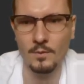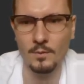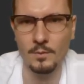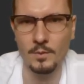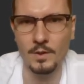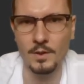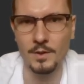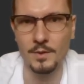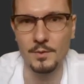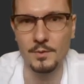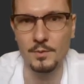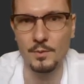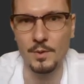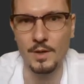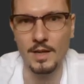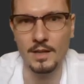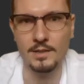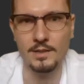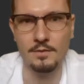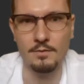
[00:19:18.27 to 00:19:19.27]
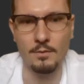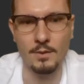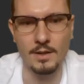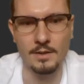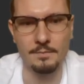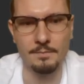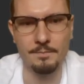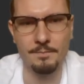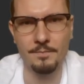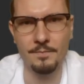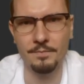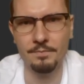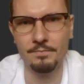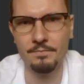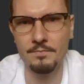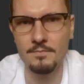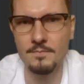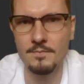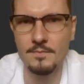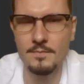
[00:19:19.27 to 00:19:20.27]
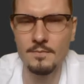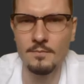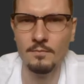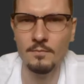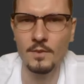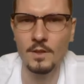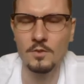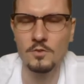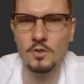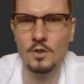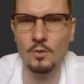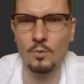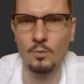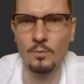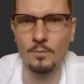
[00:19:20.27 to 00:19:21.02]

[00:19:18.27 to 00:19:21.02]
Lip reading: We use reactive one. So